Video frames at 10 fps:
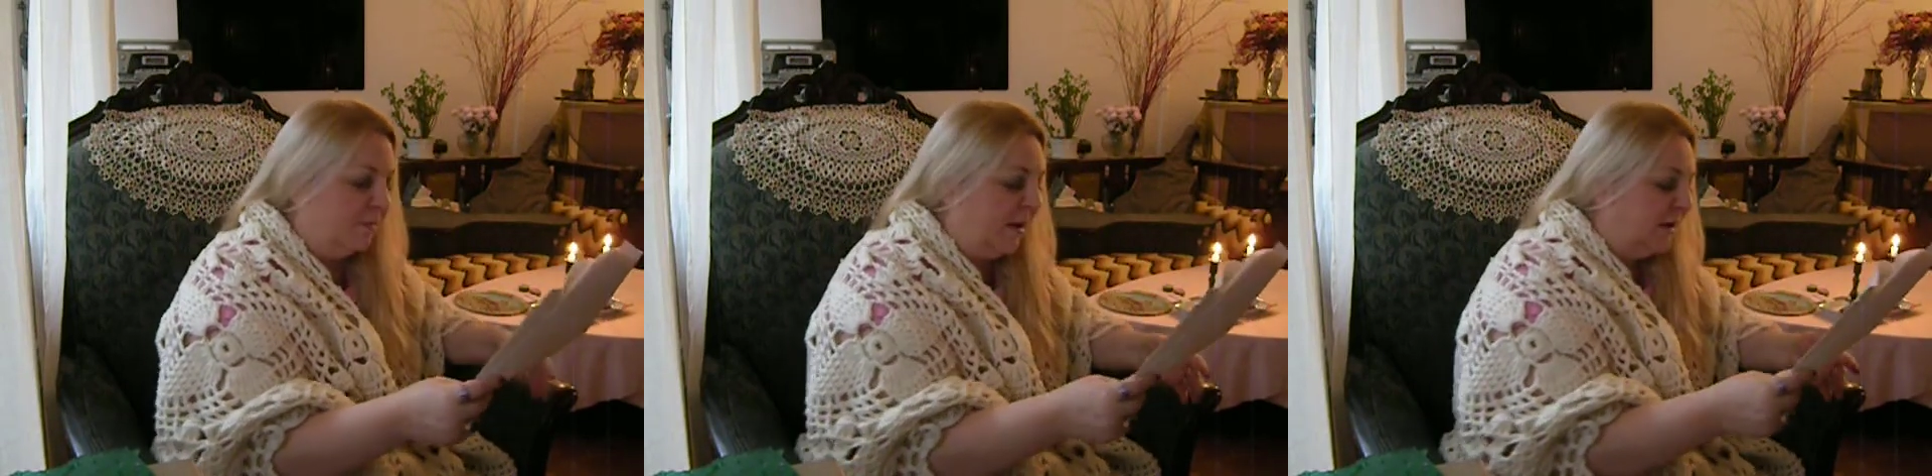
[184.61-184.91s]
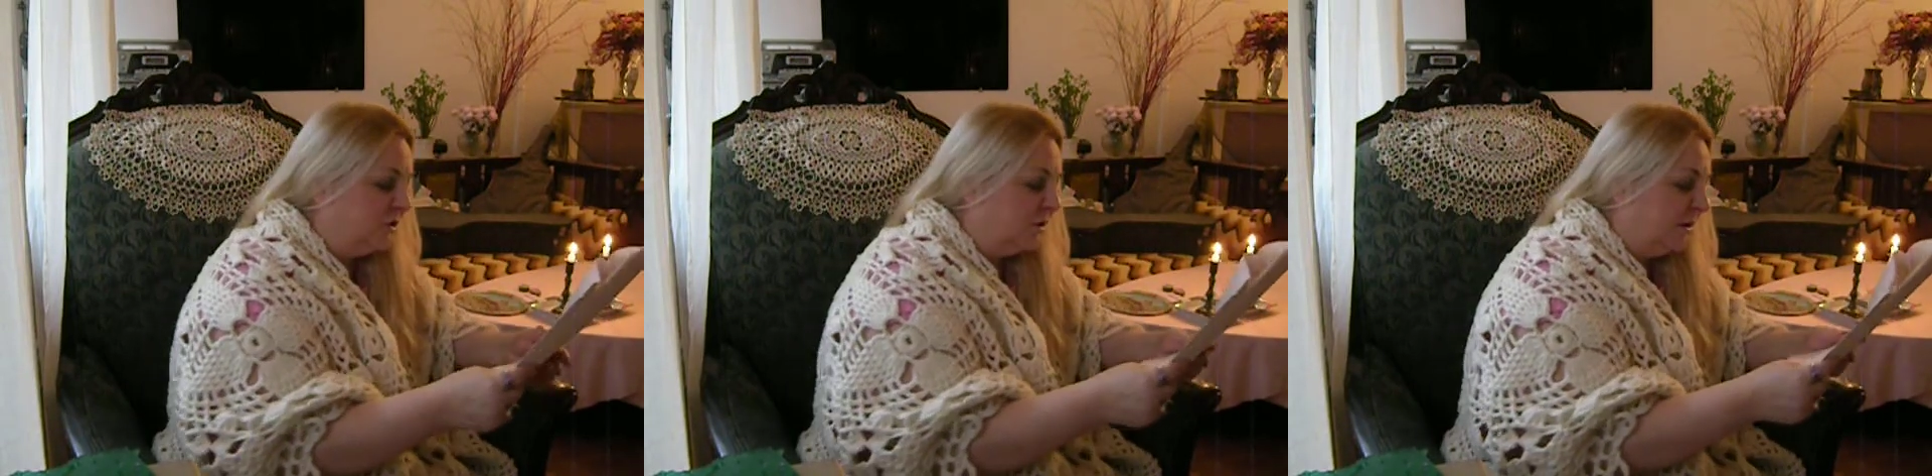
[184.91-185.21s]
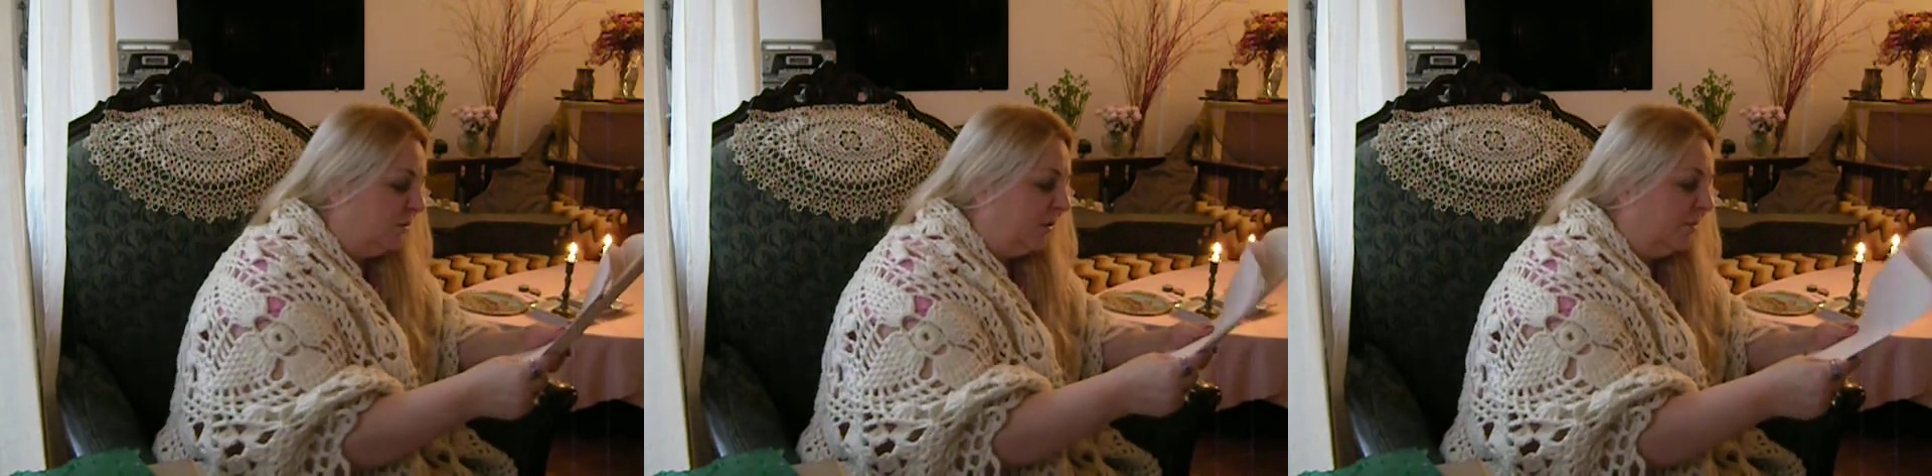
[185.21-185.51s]
imagined
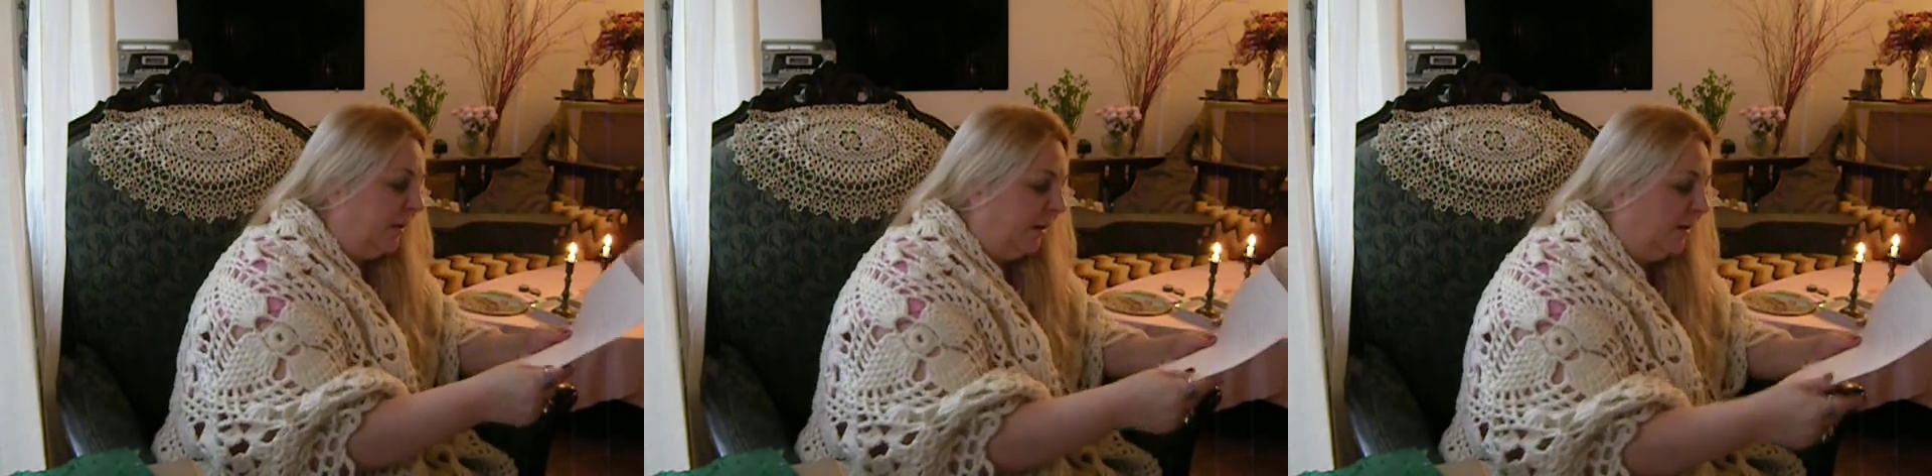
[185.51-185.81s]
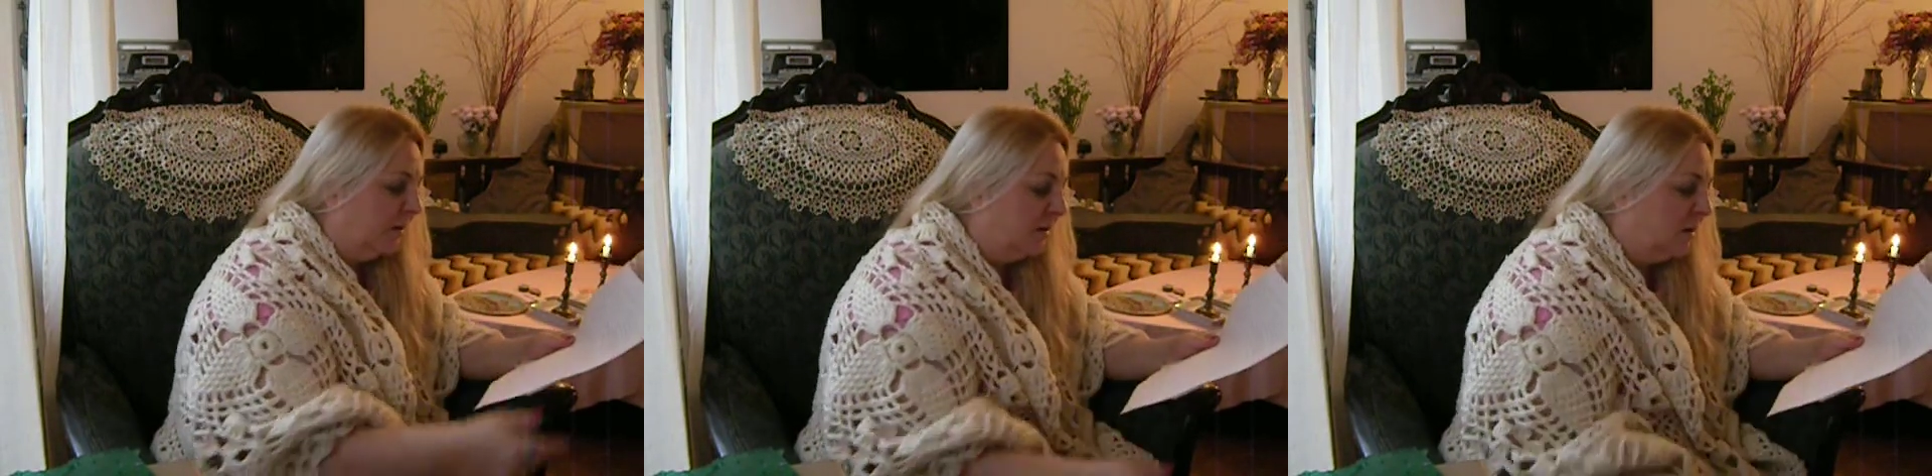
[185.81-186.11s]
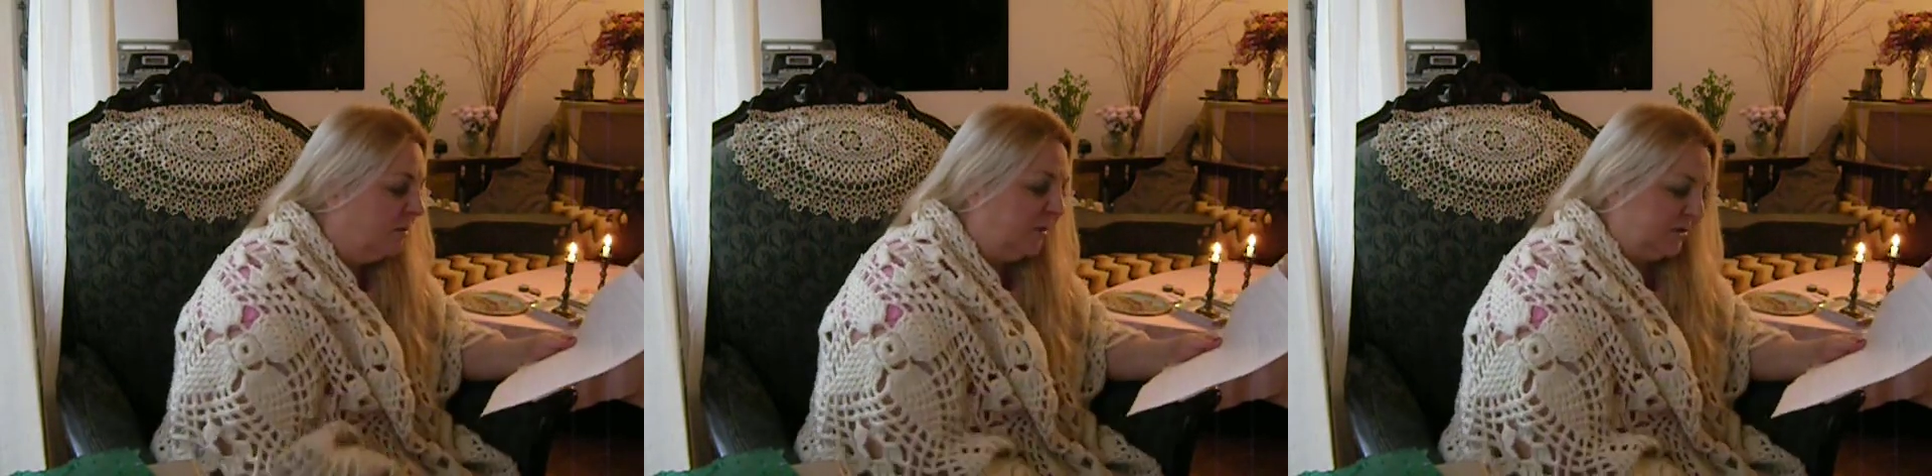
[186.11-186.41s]
it would be,
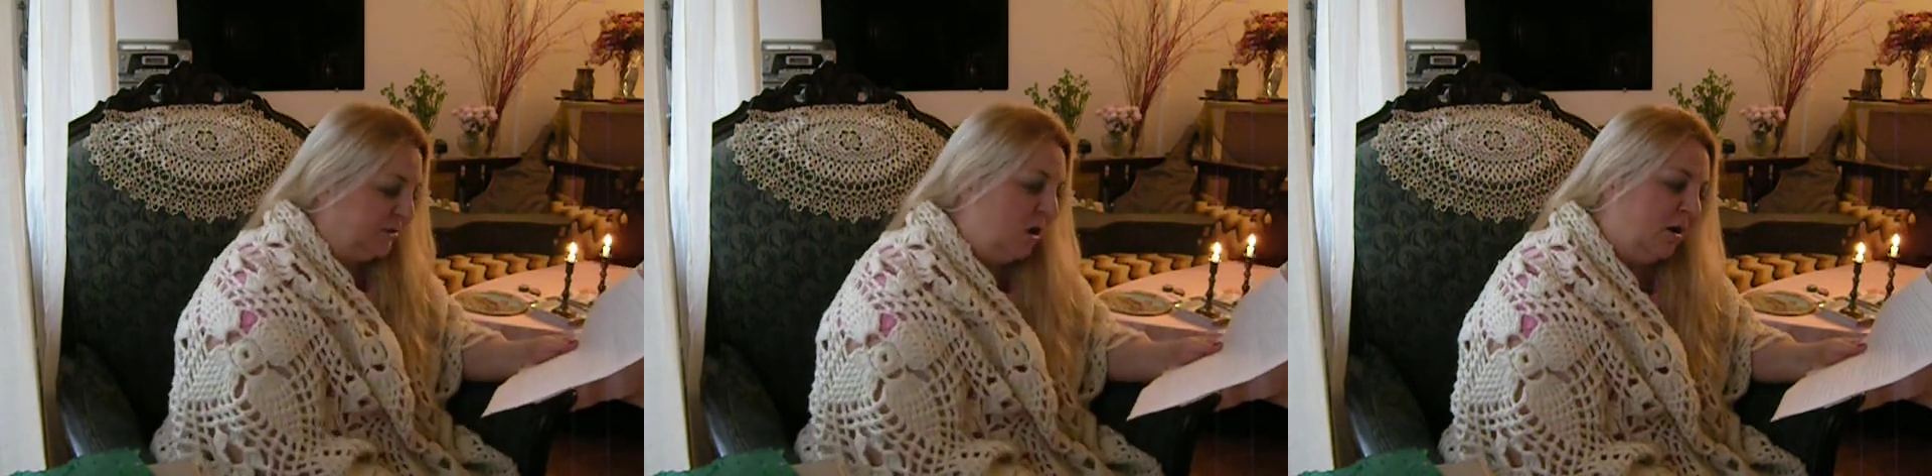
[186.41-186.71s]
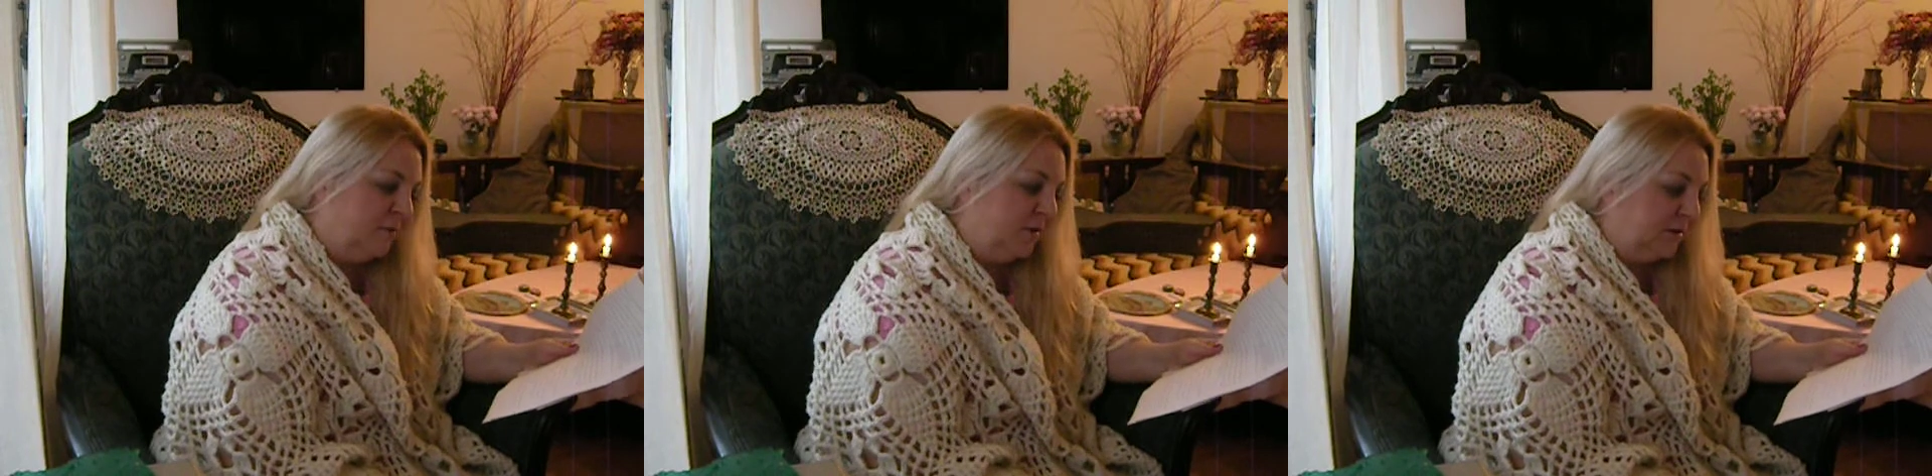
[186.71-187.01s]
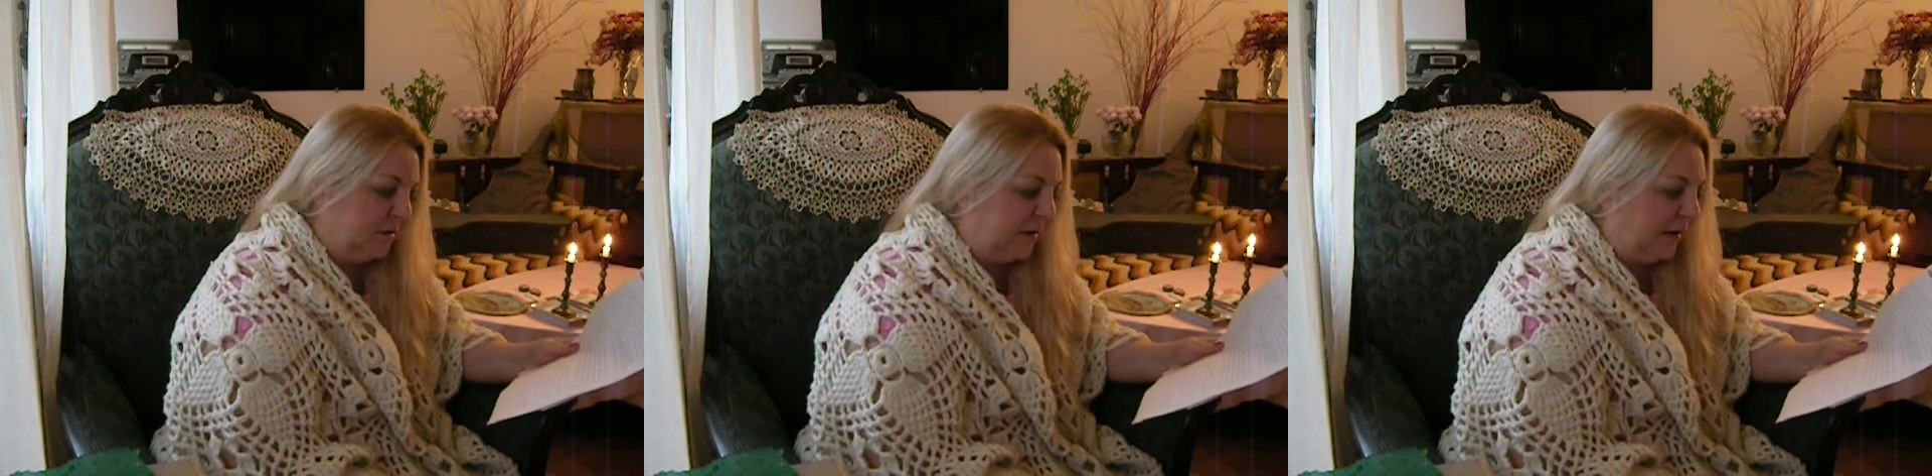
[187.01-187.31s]
but soft
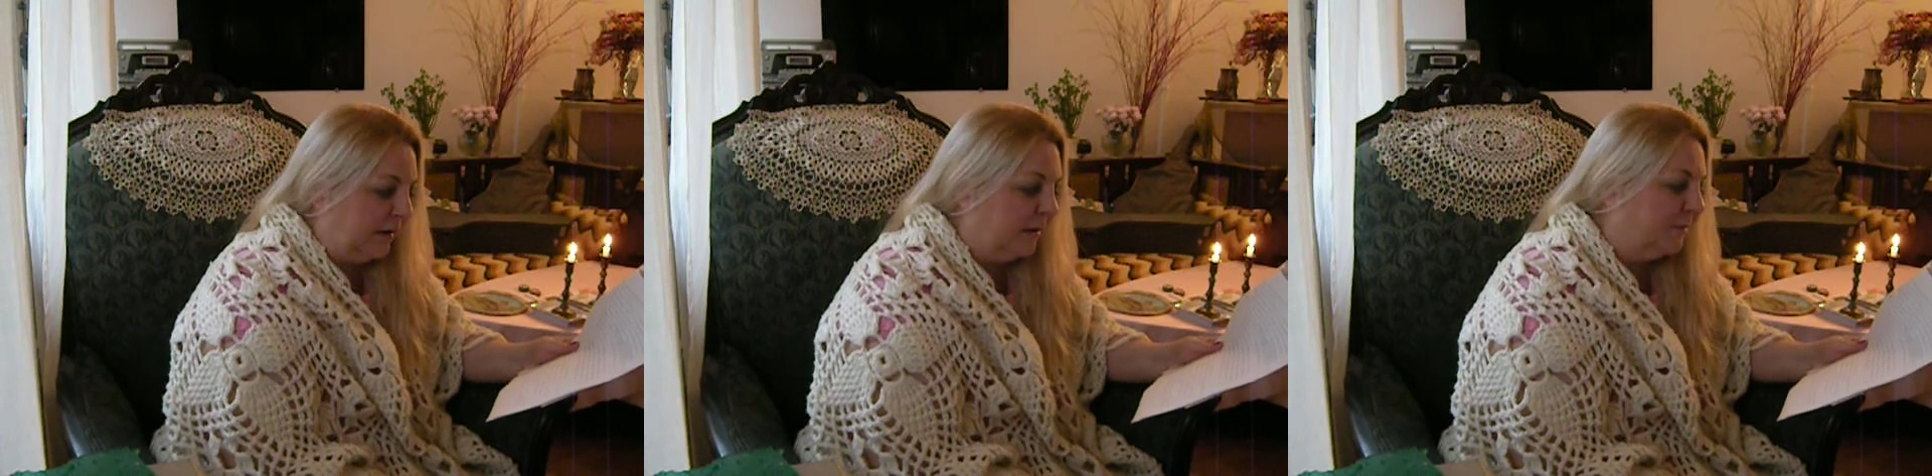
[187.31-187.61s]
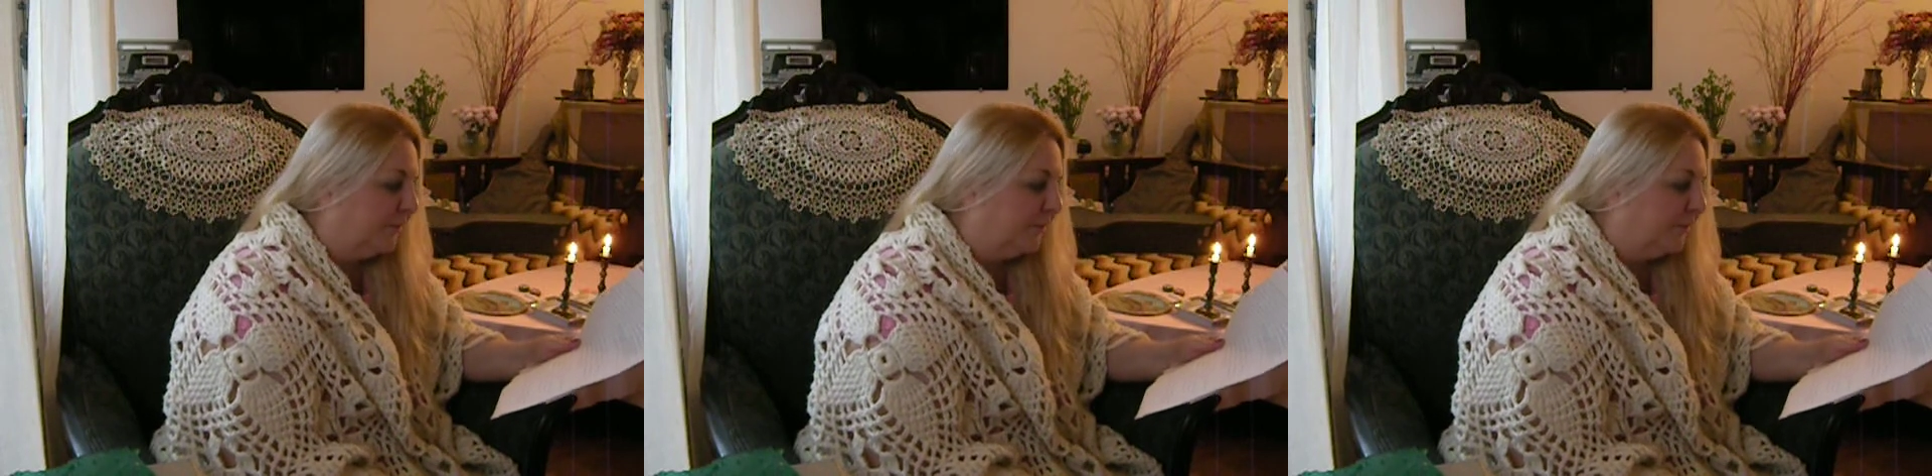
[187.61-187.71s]
and sleek.